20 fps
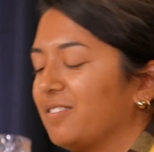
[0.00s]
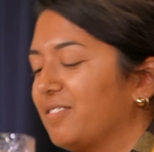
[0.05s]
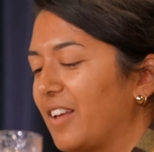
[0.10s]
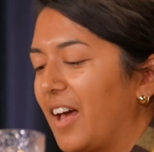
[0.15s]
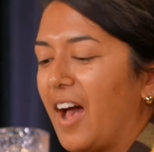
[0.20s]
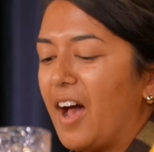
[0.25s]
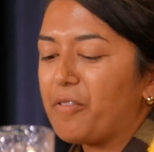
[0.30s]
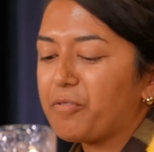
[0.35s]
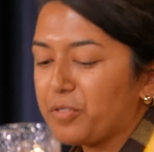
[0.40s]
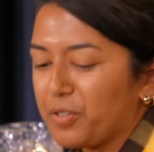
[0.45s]

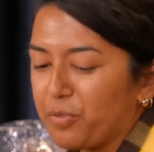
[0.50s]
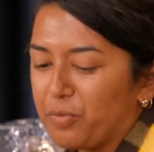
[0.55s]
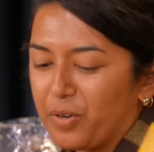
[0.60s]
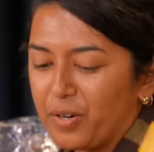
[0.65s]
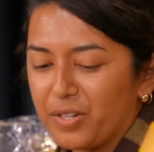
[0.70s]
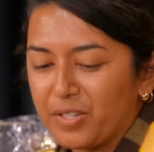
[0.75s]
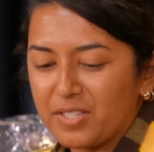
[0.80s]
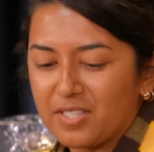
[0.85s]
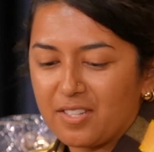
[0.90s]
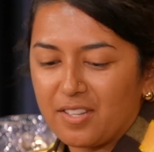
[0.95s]

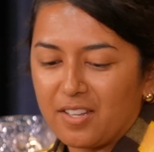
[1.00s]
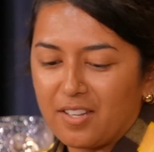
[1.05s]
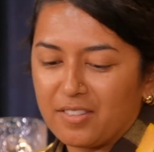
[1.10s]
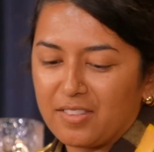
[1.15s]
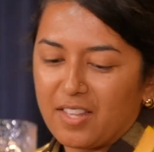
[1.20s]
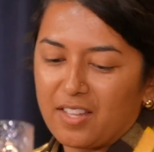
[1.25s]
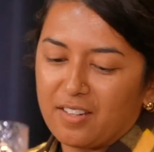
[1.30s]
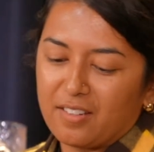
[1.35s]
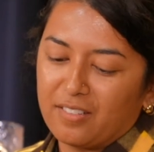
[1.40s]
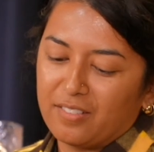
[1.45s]
afterwards,
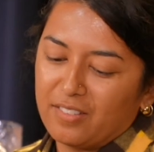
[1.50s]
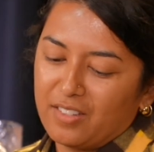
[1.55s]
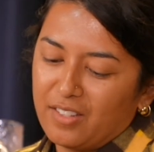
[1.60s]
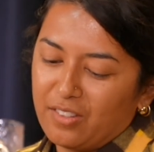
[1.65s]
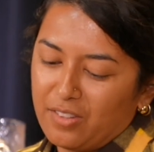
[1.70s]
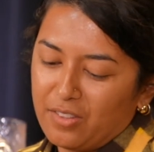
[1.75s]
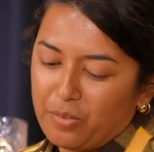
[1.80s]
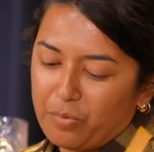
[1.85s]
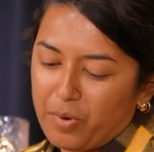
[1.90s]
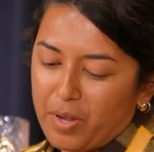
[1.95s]

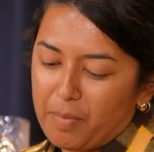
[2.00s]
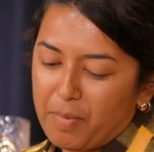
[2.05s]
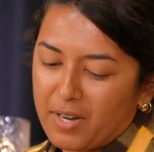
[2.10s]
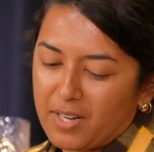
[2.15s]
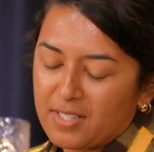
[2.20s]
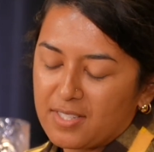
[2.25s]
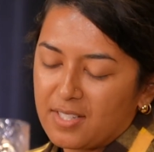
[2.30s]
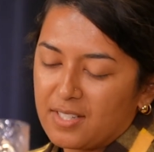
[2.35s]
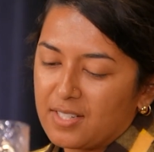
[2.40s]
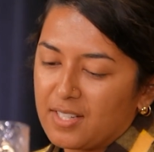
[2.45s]
in the way
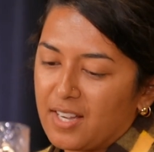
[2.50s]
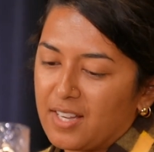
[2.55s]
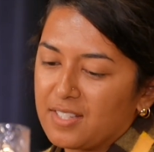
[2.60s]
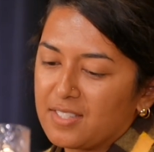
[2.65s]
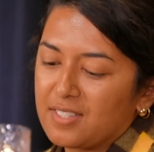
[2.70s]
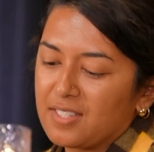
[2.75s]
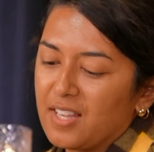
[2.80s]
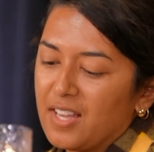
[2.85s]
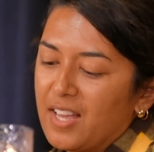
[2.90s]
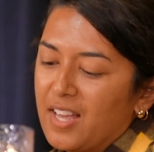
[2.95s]
medicine
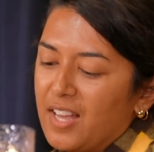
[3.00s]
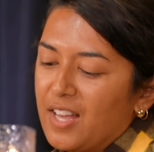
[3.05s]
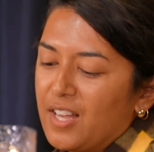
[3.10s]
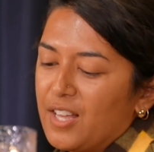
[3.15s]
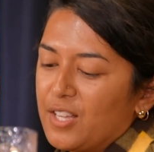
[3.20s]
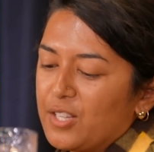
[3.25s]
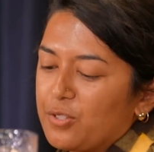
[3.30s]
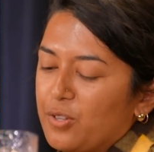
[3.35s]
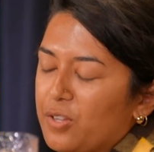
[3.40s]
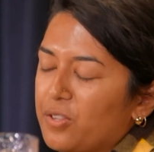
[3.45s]
does.
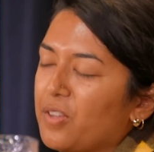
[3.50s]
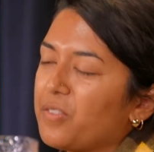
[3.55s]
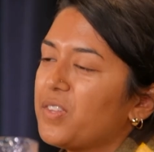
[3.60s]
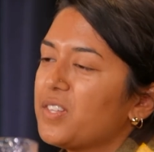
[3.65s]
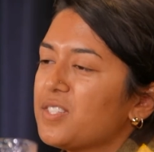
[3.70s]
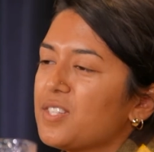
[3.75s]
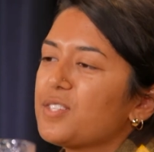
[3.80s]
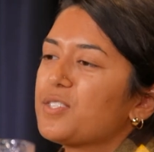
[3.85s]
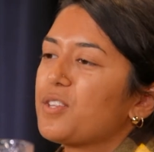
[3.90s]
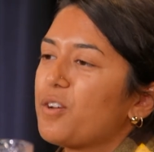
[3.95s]
So I thought,
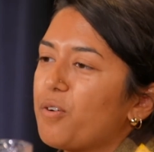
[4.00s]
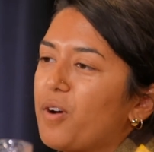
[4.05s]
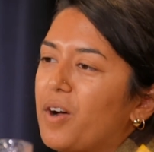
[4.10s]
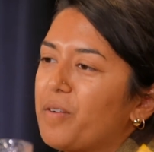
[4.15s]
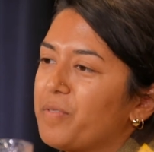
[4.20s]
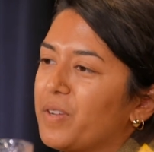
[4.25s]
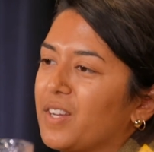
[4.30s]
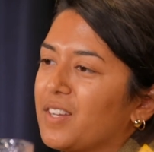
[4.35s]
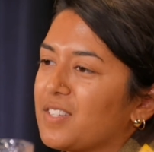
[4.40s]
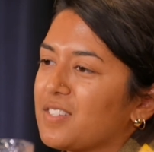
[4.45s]
this is so
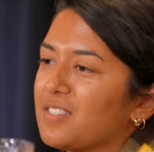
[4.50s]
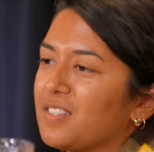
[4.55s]
obvious.